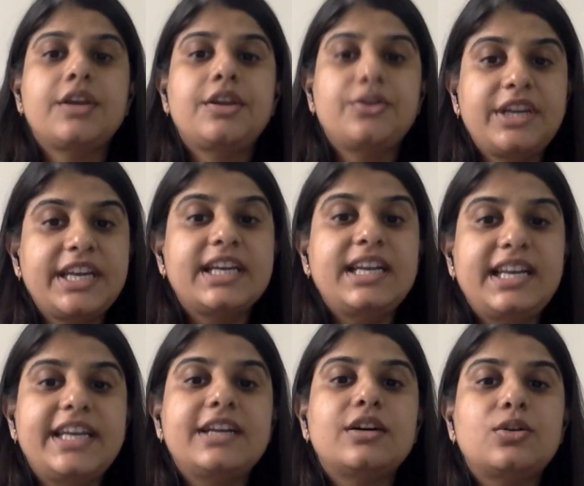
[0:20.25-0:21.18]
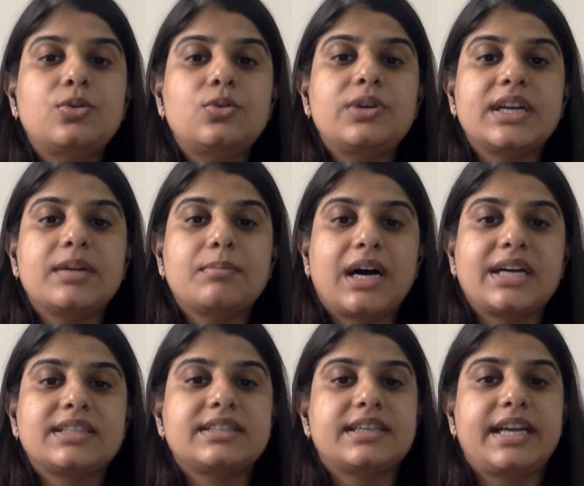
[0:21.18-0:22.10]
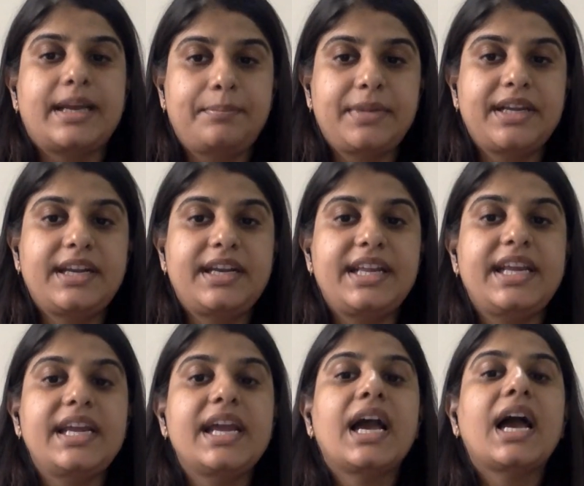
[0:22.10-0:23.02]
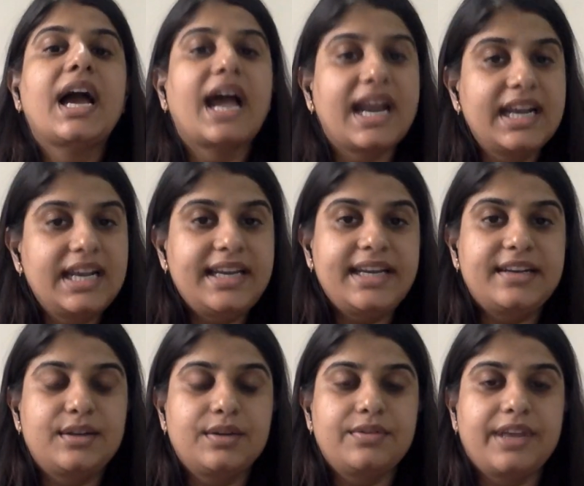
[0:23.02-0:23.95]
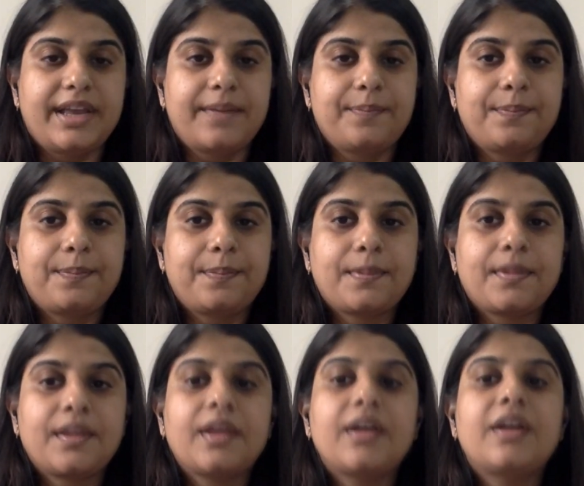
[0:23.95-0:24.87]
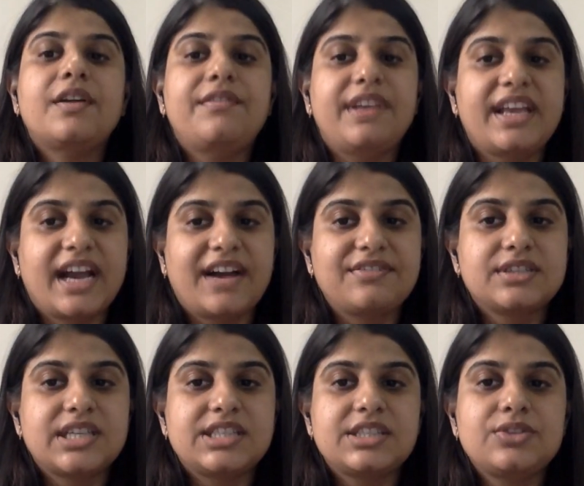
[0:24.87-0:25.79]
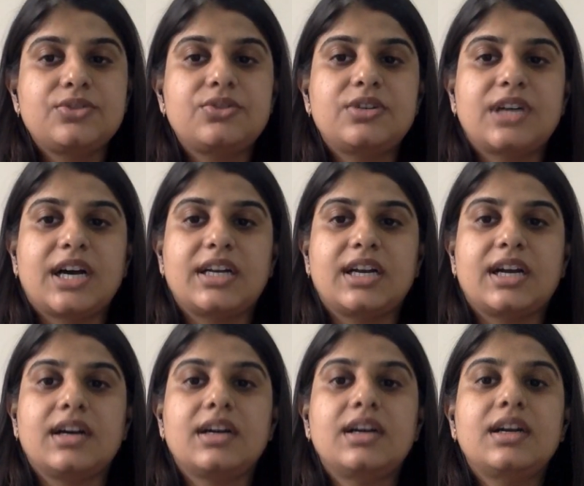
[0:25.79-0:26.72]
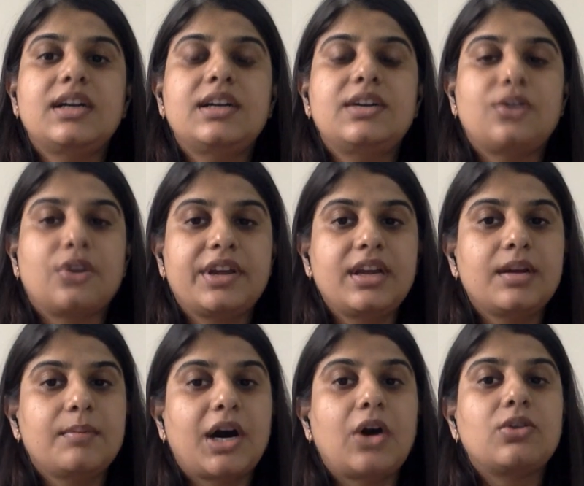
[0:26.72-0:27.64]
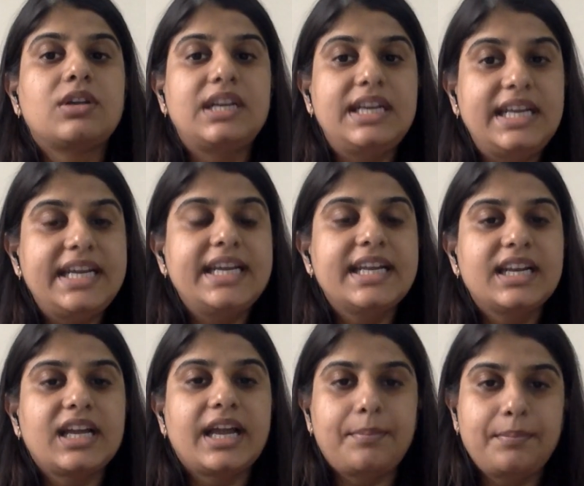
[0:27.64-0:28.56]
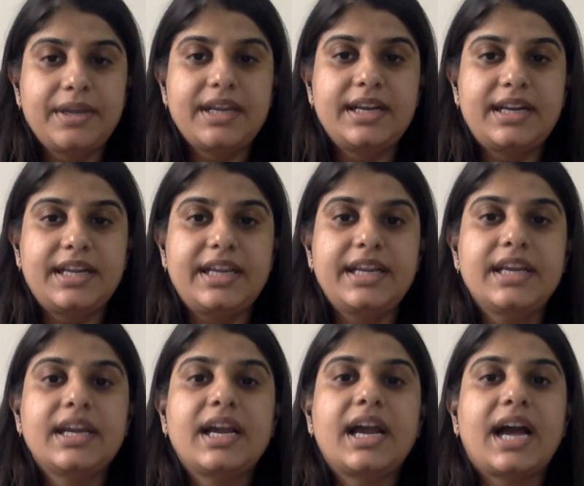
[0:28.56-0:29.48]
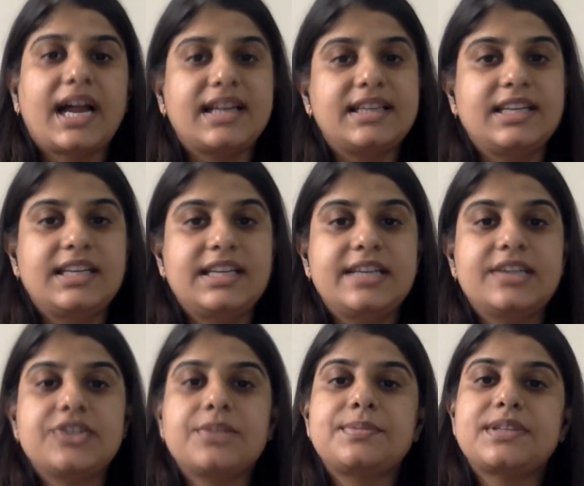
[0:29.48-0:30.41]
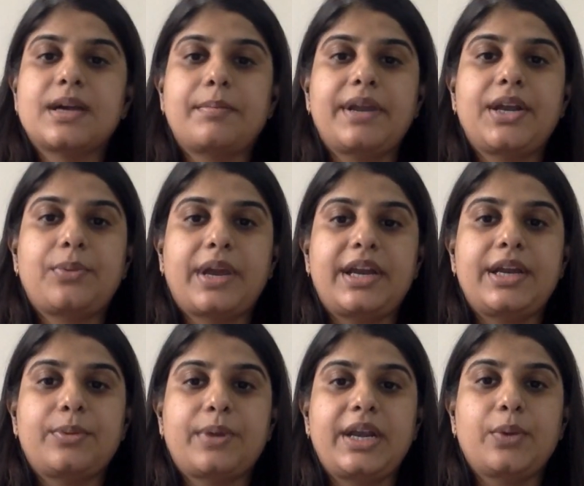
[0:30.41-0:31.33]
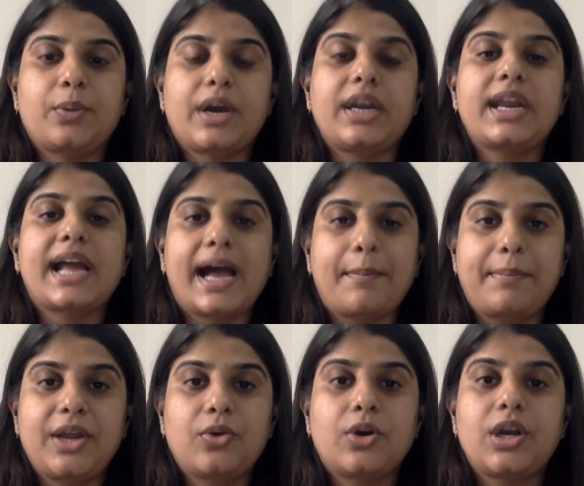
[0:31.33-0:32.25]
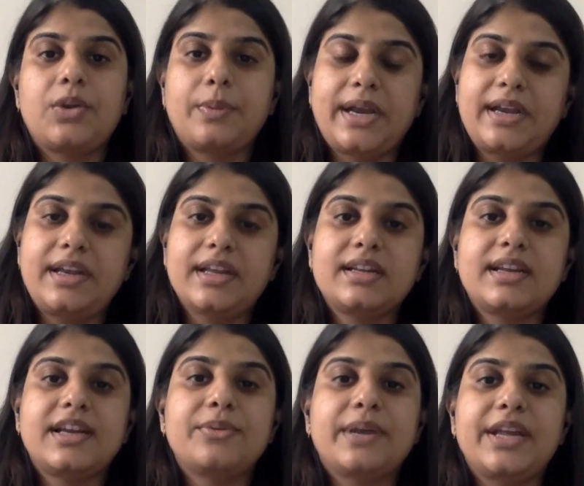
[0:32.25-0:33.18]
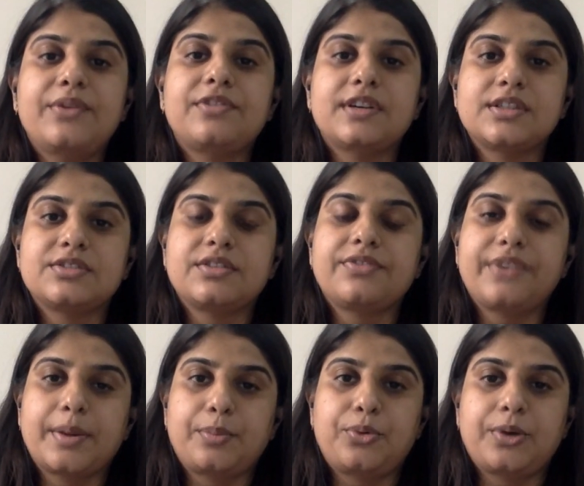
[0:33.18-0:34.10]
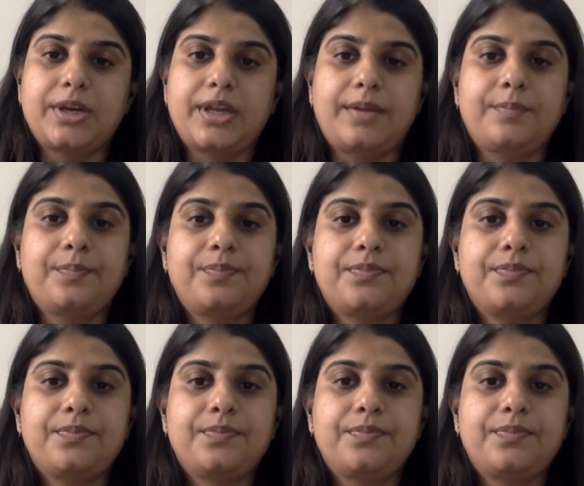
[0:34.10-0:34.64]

You need a leader who can master ambiguity and lead the way. We have Sachin Khurana talking about lead in ambiguity at the Leadership Summit 2021 happening on 20th and 21st of February.